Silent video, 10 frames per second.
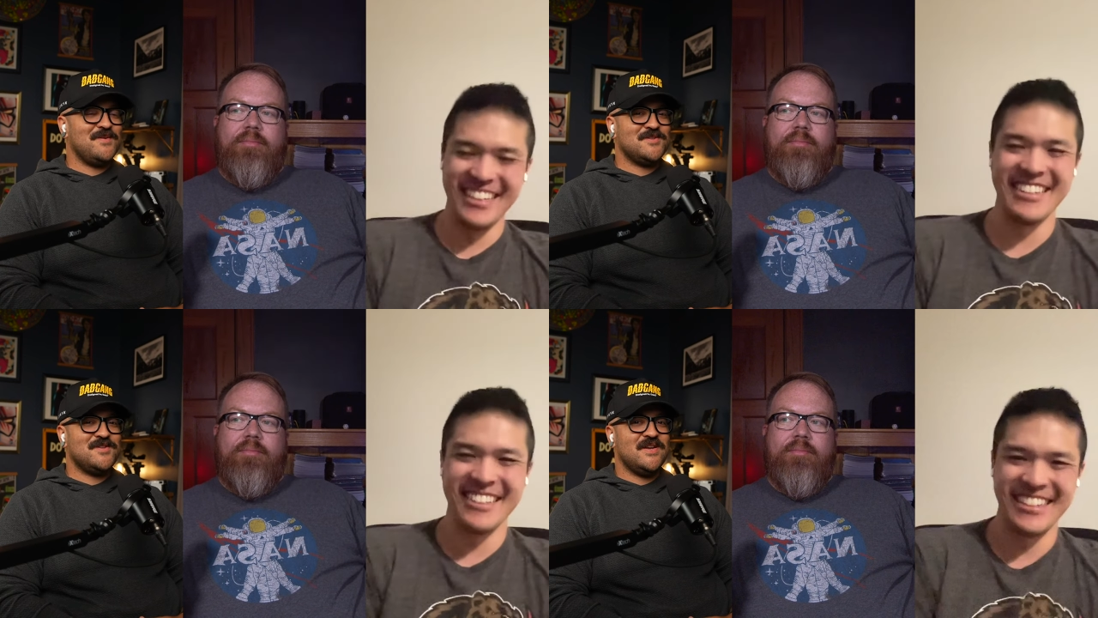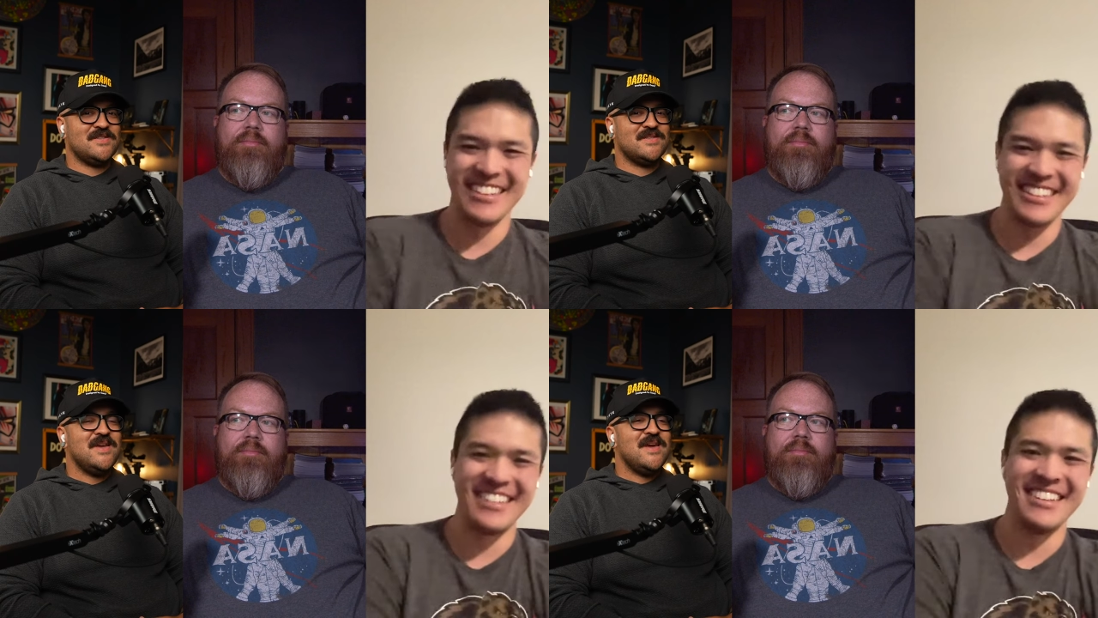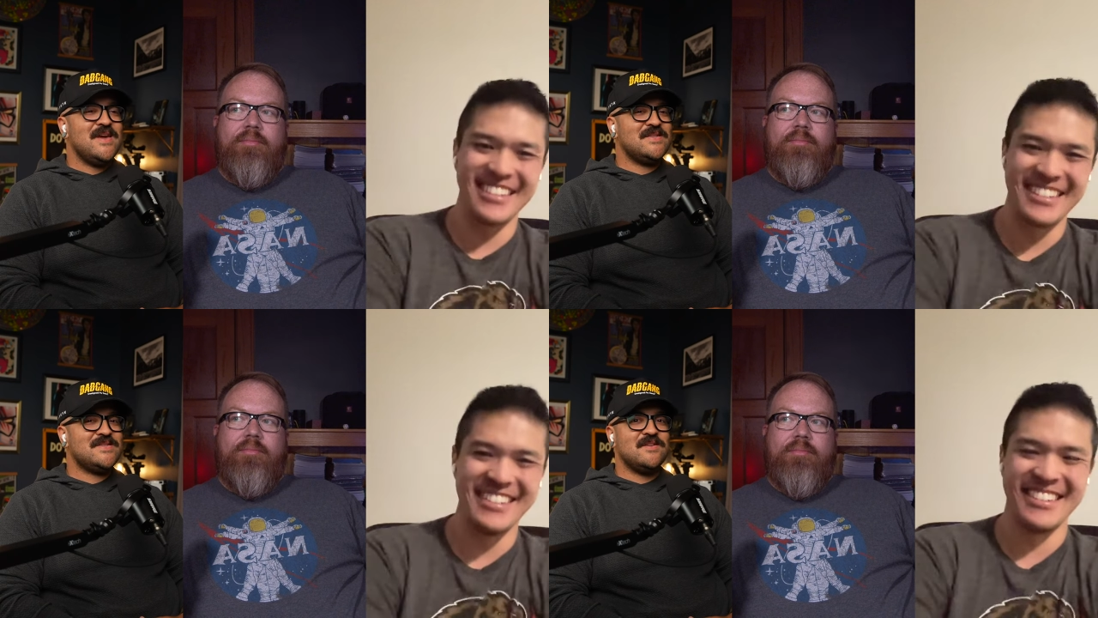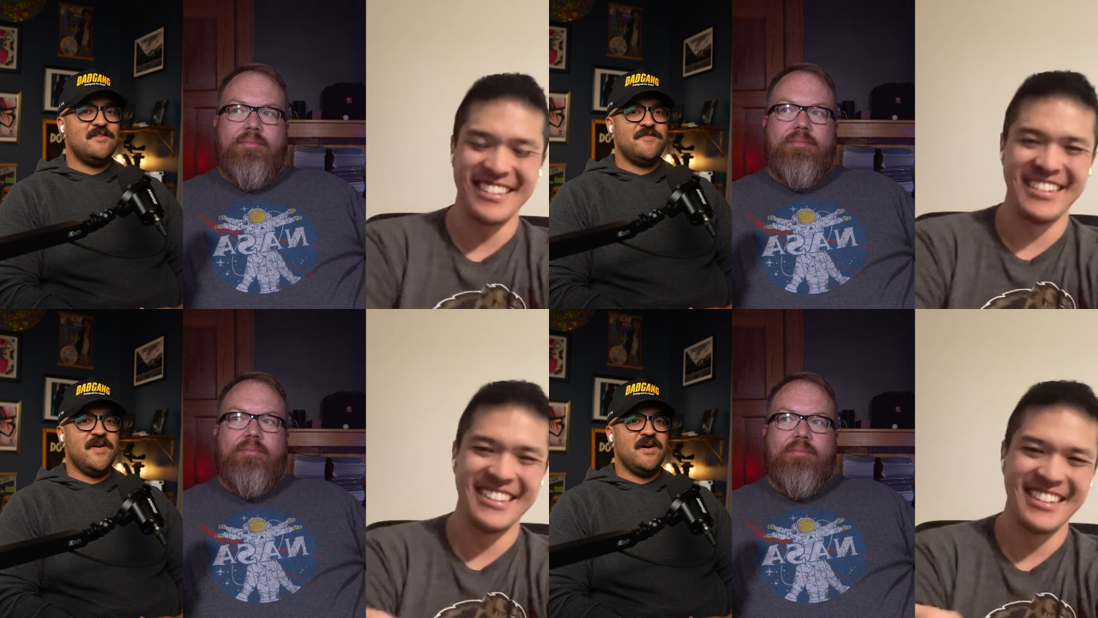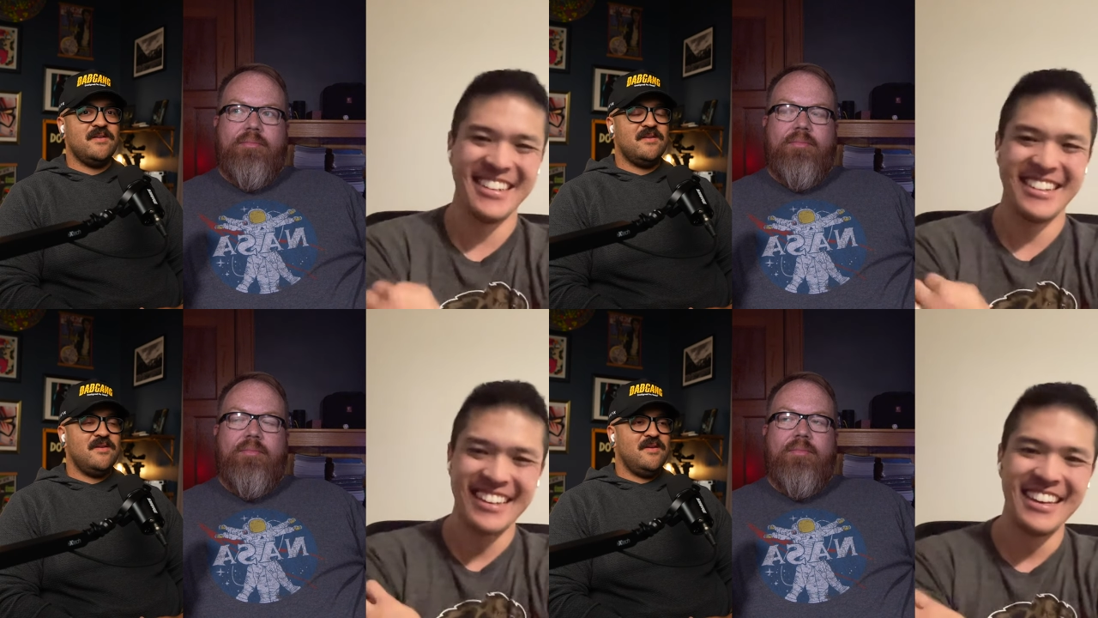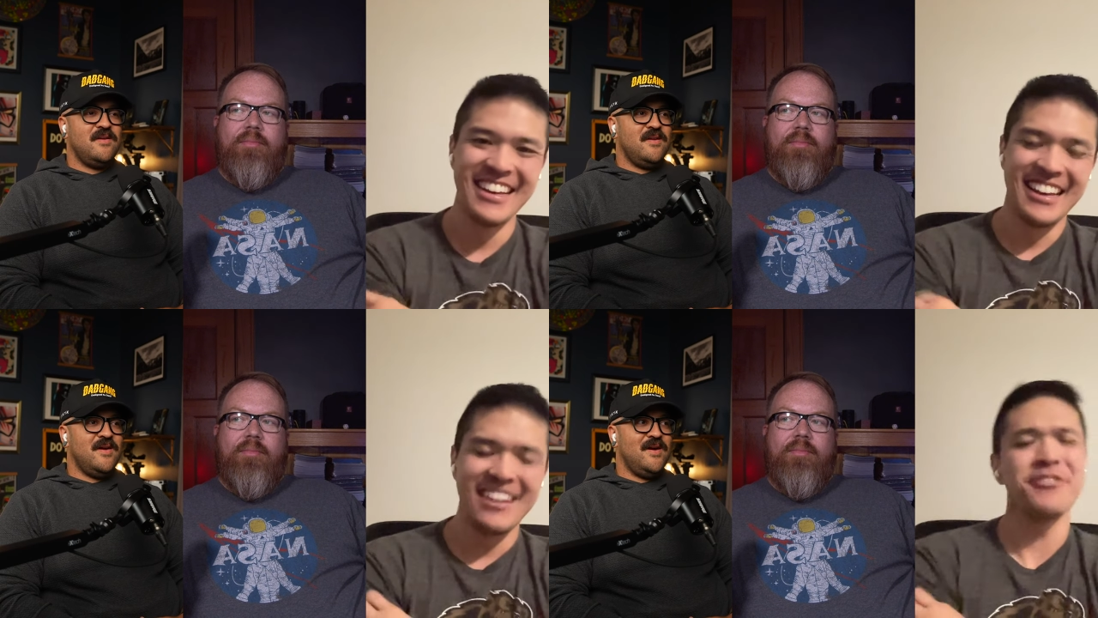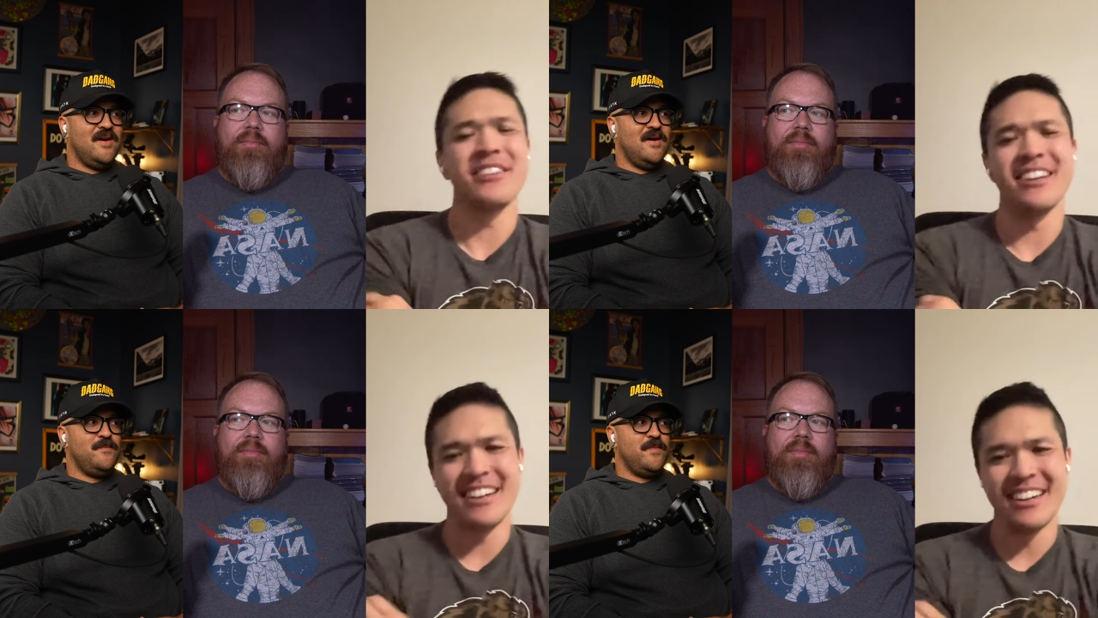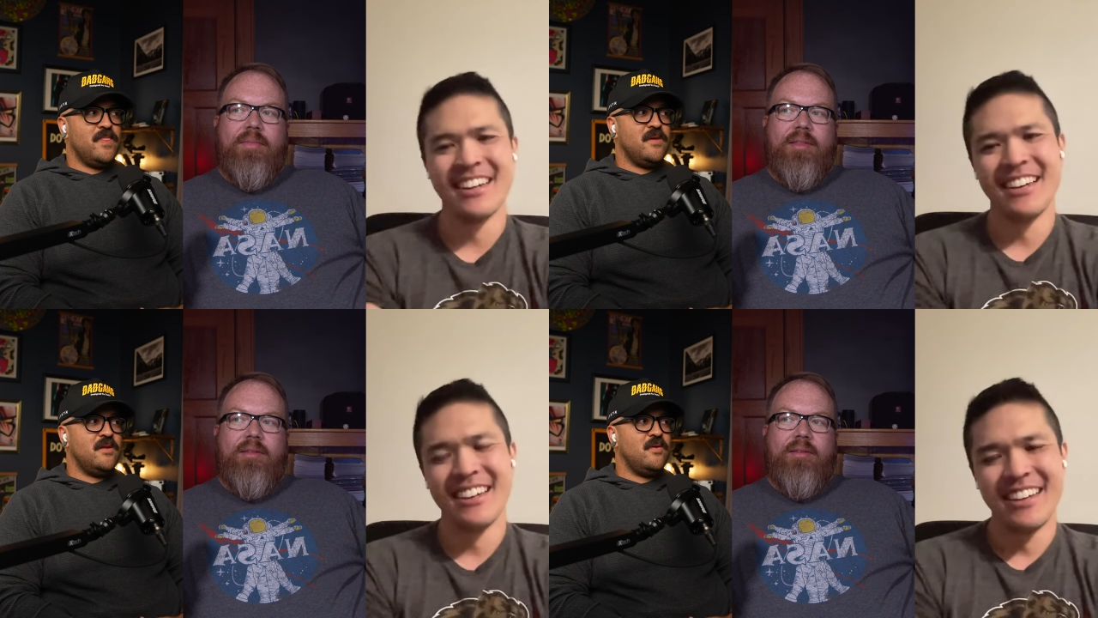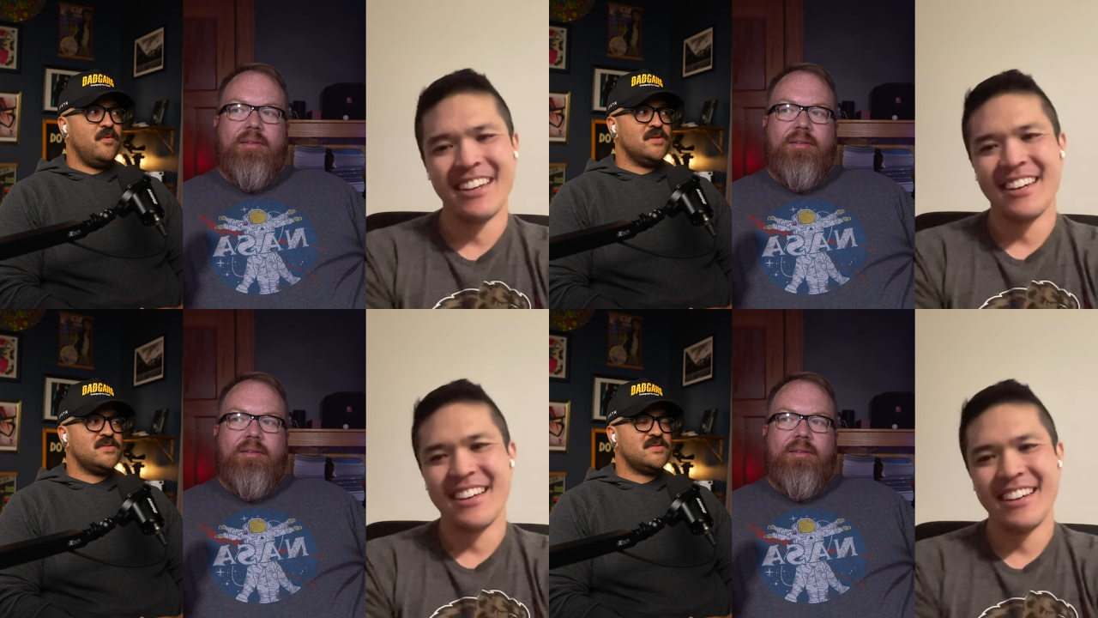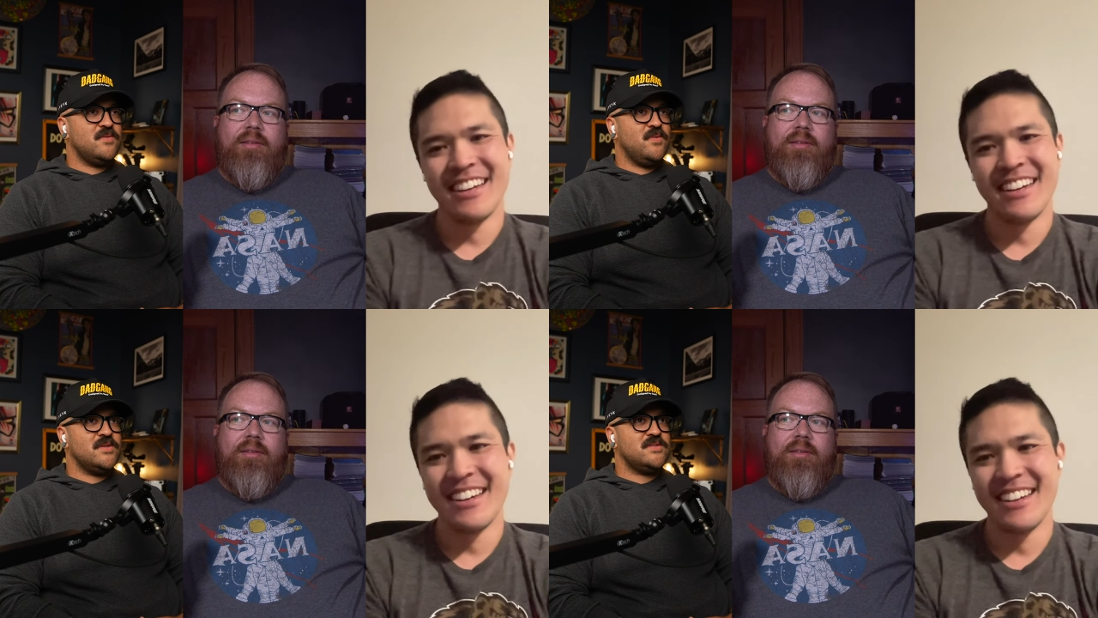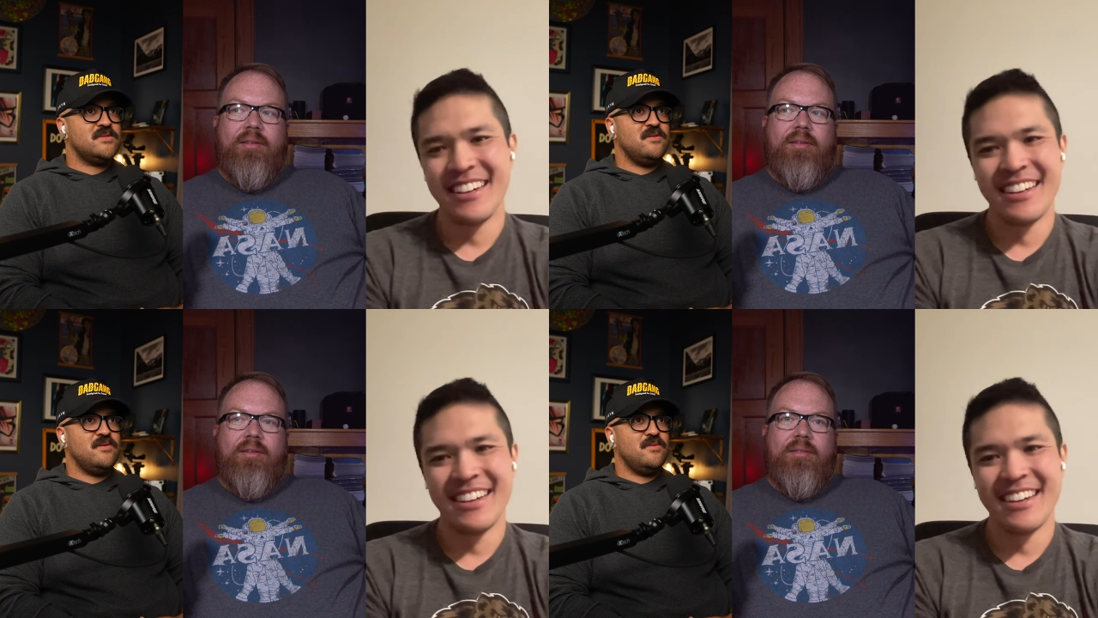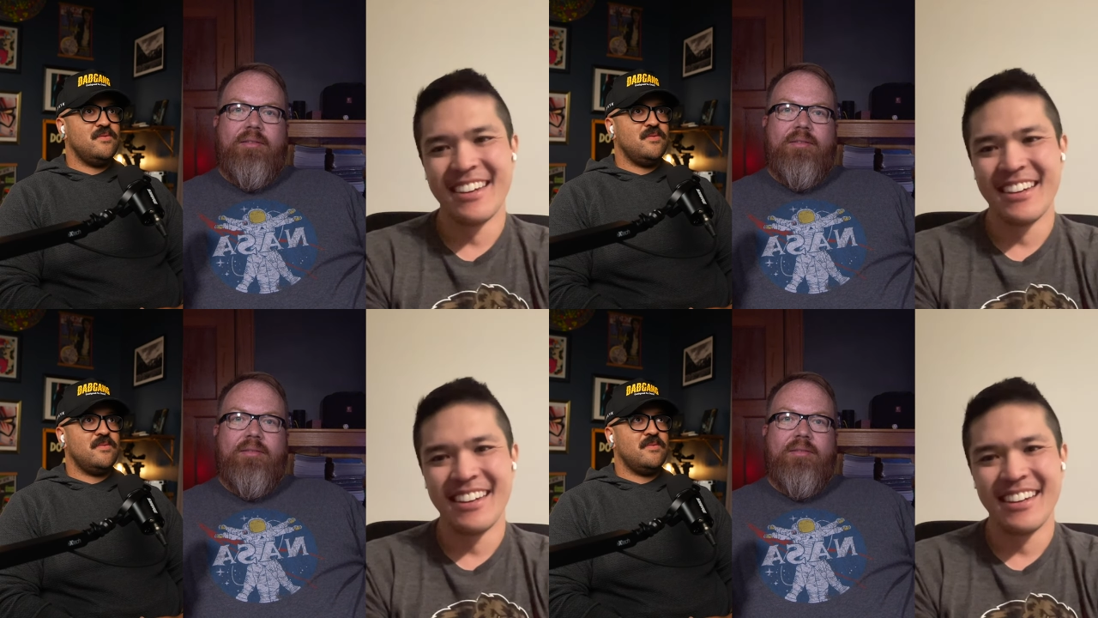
Speaker 1: the stress. It's still fun. Oh, um, oh yeah. You know, once once you